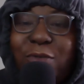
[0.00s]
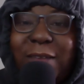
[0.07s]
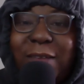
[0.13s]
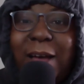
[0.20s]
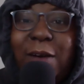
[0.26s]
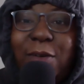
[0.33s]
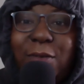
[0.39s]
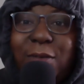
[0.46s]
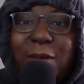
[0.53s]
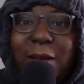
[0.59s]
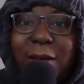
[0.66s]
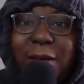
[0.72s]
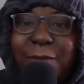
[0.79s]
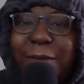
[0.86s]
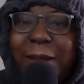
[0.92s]
out
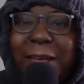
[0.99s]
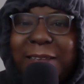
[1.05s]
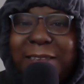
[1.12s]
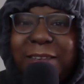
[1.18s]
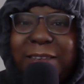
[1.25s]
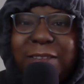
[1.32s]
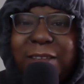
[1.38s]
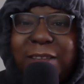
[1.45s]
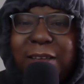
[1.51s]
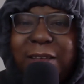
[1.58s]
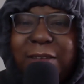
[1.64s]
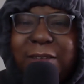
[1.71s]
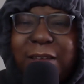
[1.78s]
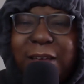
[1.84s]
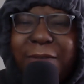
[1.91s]
for like
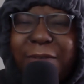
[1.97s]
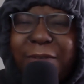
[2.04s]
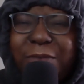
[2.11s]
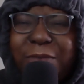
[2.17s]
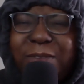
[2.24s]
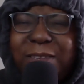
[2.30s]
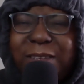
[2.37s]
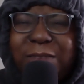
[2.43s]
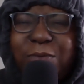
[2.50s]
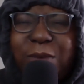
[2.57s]
6